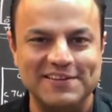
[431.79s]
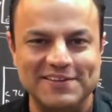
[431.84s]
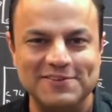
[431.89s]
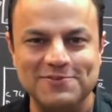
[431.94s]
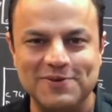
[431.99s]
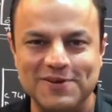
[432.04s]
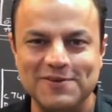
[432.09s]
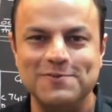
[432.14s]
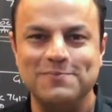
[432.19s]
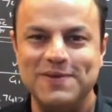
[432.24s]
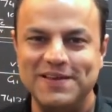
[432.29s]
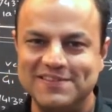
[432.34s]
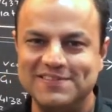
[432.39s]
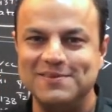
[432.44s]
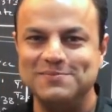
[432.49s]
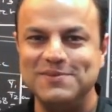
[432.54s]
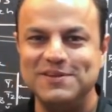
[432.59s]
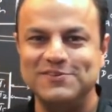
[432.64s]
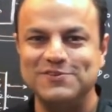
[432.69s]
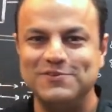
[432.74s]
This is one of the best
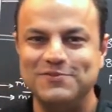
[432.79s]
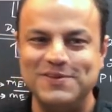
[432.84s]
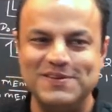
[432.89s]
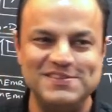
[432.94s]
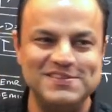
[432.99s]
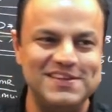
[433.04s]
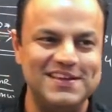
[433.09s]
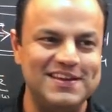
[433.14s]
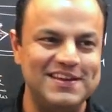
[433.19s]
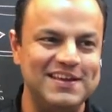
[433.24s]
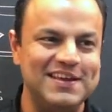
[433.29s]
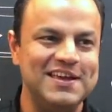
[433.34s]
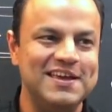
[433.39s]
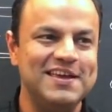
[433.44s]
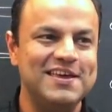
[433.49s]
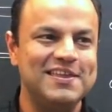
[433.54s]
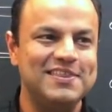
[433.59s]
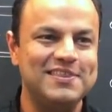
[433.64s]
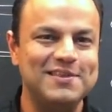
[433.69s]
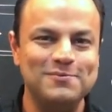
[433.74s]
subjects of
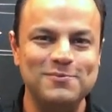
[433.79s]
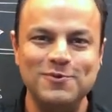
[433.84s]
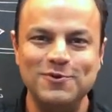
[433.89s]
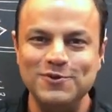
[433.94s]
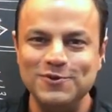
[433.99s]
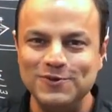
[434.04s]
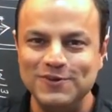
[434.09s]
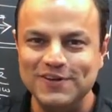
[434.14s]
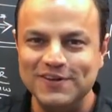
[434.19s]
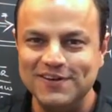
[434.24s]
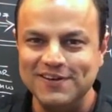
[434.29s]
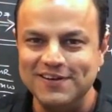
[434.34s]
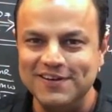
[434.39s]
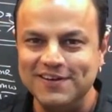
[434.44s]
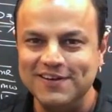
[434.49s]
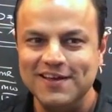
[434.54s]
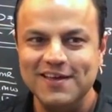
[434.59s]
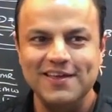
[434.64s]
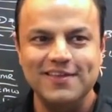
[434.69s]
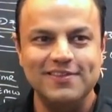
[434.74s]
engineering. The more you learn
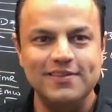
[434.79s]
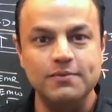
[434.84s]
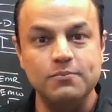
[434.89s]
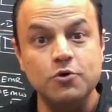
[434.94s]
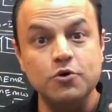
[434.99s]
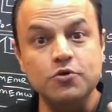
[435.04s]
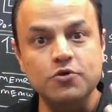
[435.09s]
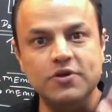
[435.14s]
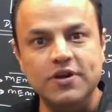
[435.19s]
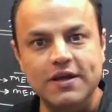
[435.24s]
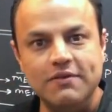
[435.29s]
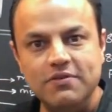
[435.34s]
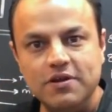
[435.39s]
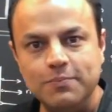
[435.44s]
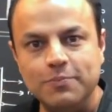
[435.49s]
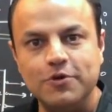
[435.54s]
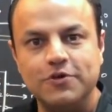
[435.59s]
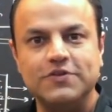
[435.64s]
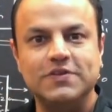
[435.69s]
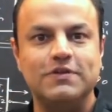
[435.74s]
it, the more you
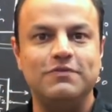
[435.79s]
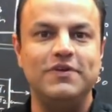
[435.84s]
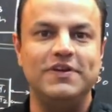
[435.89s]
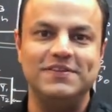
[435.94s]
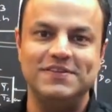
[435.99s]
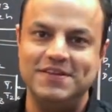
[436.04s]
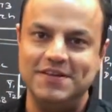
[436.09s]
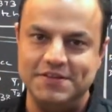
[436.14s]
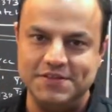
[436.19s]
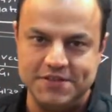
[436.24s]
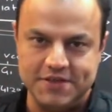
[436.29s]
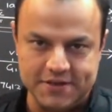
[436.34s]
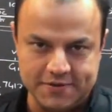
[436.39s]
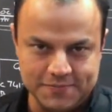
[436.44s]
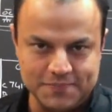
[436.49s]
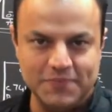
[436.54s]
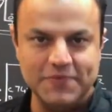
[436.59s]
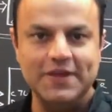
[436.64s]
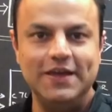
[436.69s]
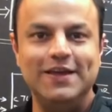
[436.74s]
develop yourself as an engineer.
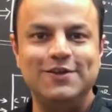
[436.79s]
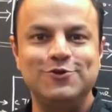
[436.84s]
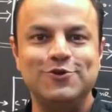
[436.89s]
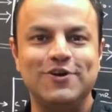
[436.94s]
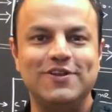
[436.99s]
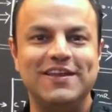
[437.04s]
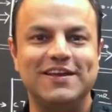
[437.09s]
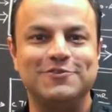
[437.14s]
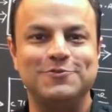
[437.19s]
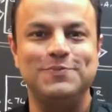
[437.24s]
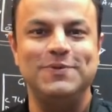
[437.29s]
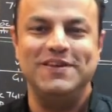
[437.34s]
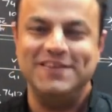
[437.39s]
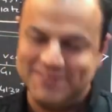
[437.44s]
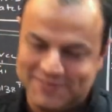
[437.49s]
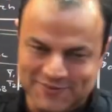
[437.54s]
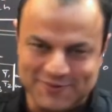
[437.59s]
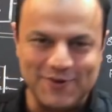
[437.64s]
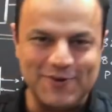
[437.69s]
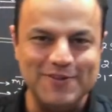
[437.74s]
Enjoy the
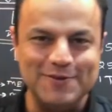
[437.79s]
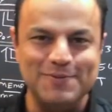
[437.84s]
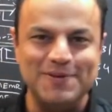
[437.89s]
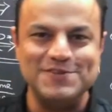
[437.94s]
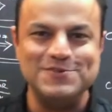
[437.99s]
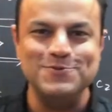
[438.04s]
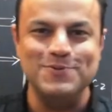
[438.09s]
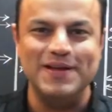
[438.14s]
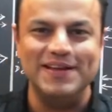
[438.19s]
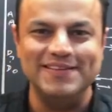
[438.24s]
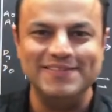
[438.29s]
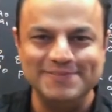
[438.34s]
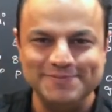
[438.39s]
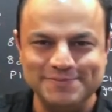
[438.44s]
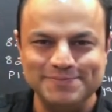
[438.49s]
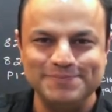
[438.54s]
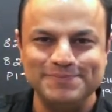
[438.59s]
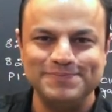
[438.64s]
experience. All the best. Do well.